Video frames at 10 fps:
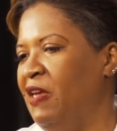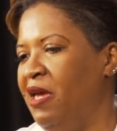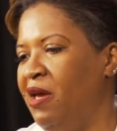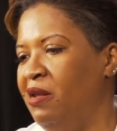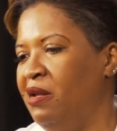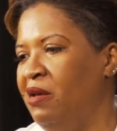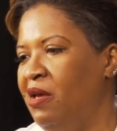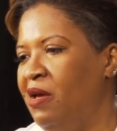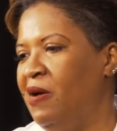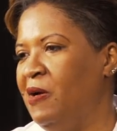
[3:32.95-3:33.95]
And
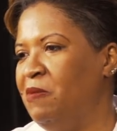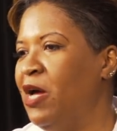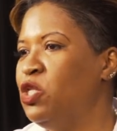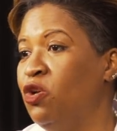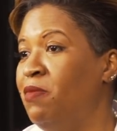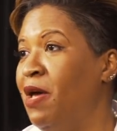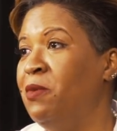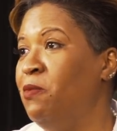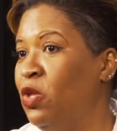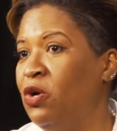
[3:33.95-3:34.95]
I told my
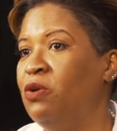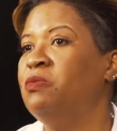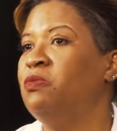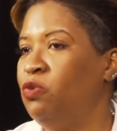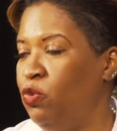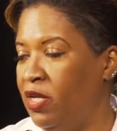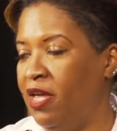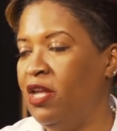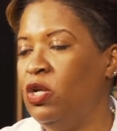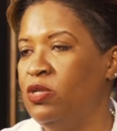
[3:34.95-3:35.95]
mom now we
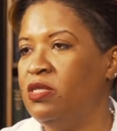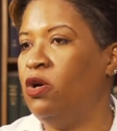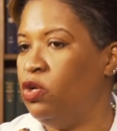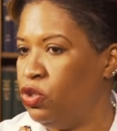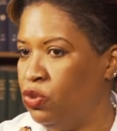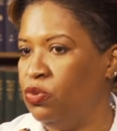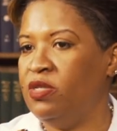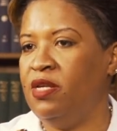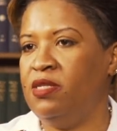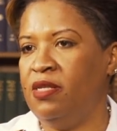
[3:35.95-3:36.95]
can also,
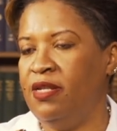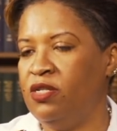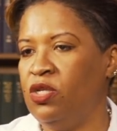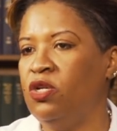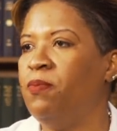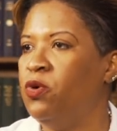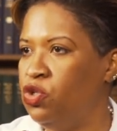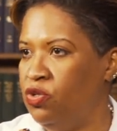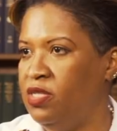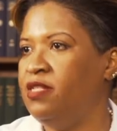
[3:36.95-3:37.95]
there's an
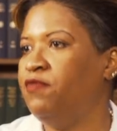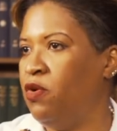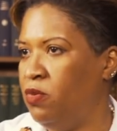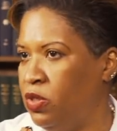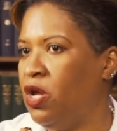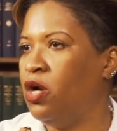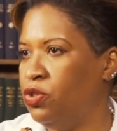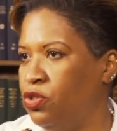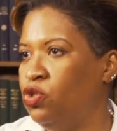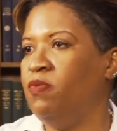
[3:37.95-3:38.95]
opportunity for
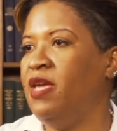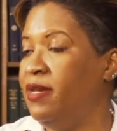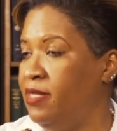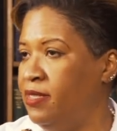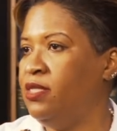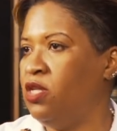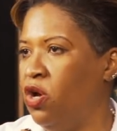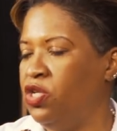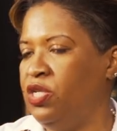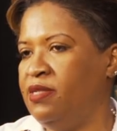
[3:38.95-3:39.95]
doctors to be
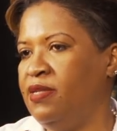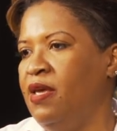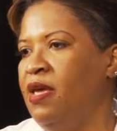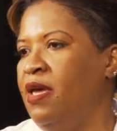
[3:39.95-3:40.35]
anesthesiologists.